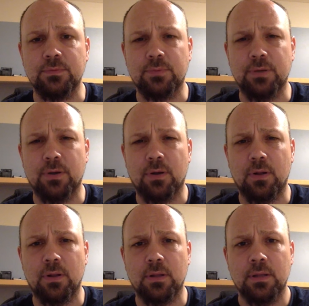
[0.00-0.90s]

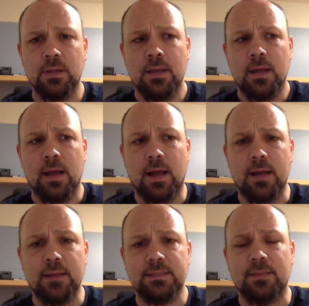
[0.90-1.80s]
recall
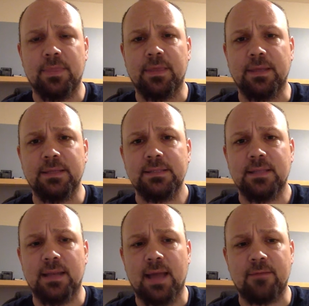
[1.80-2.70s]
some things
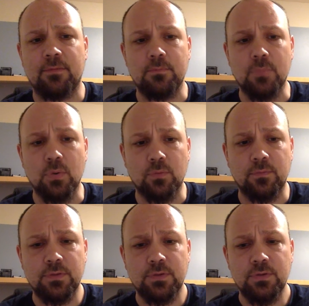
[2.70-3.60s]
that haven't
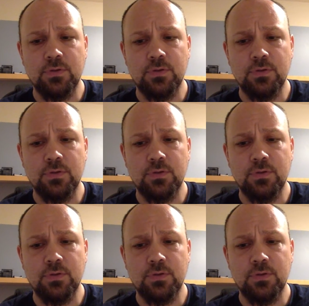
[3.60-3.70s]
moved